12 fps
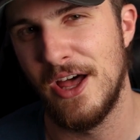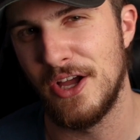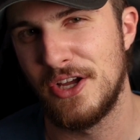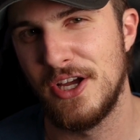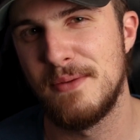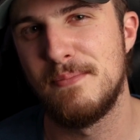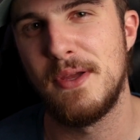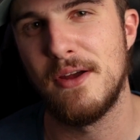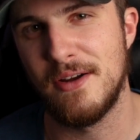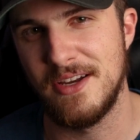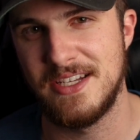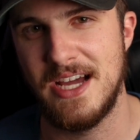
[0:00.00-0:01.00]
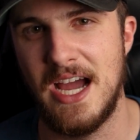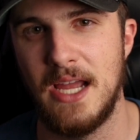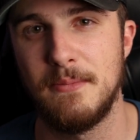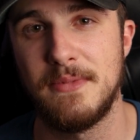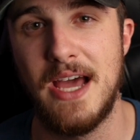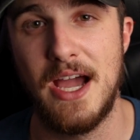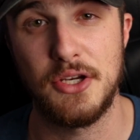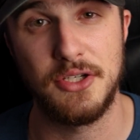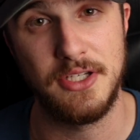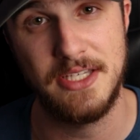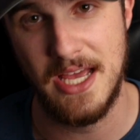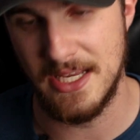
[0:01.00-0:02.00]
a good period of time to
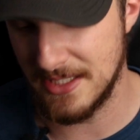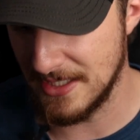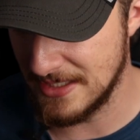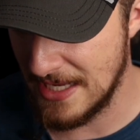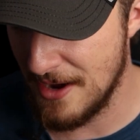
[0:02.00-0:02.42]
actually test this